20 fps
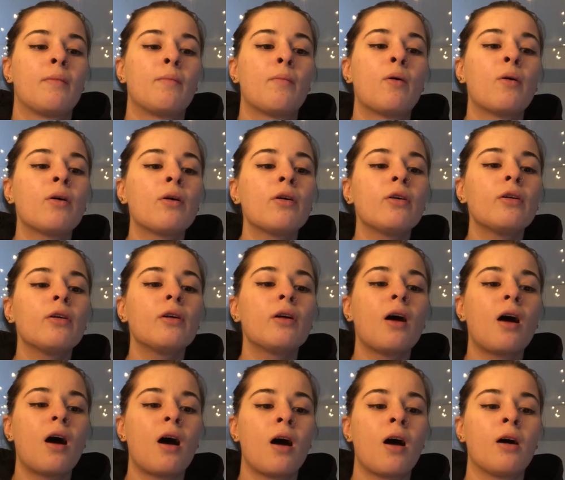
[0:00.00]

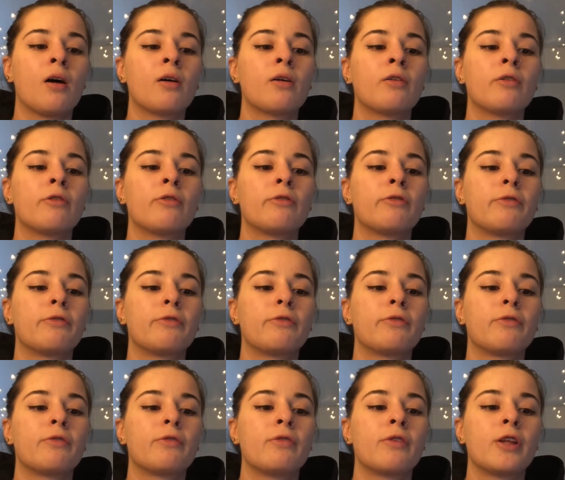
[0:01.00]
Moral of
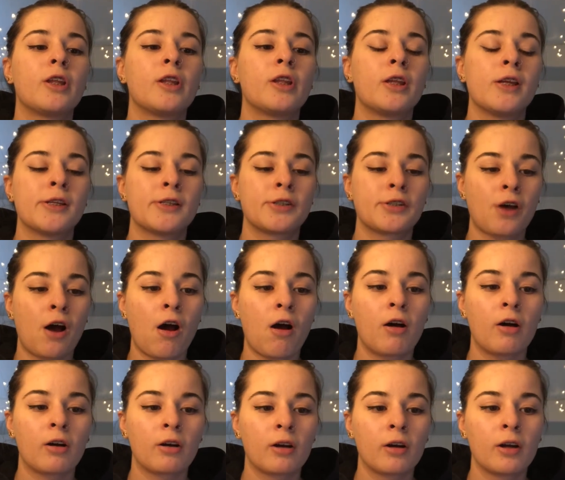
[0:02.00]
this
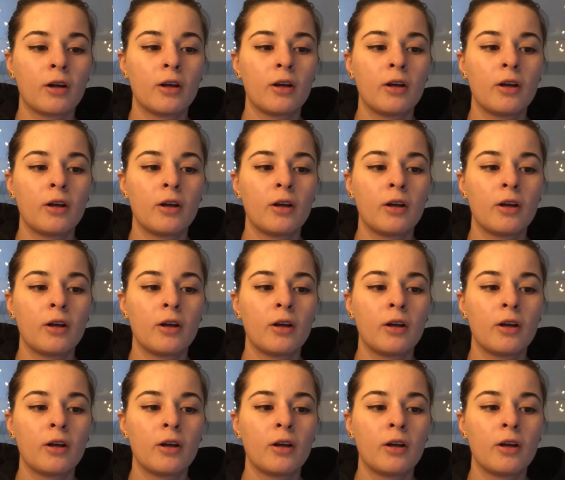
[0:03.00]
song: